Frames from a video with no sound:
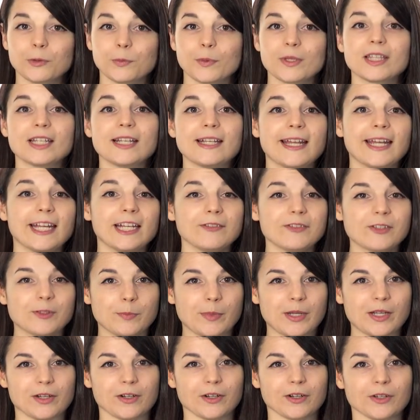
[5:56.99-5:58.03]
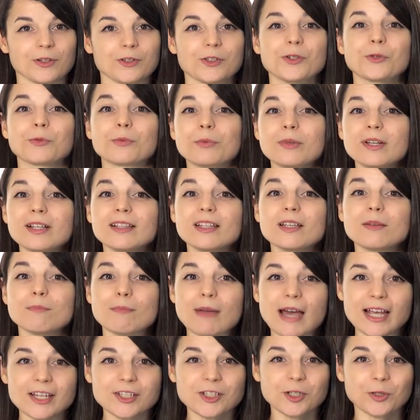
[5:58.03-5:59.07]
with a native speaker to really
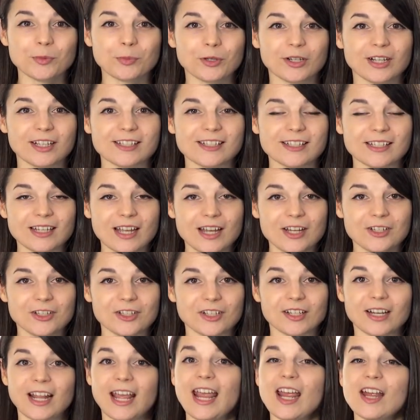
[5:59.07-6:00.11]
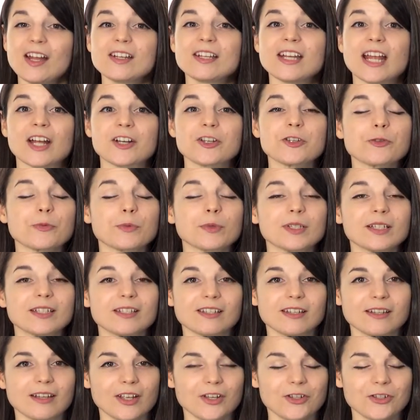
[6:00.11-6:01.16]
master pronunciation and natural
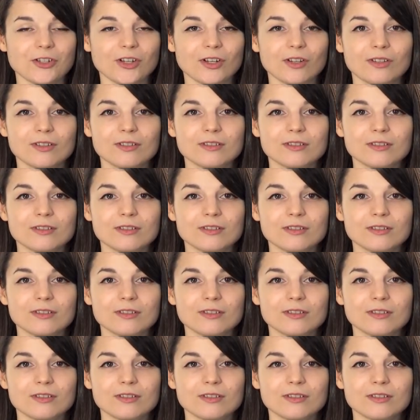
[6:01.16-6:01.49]
intonation.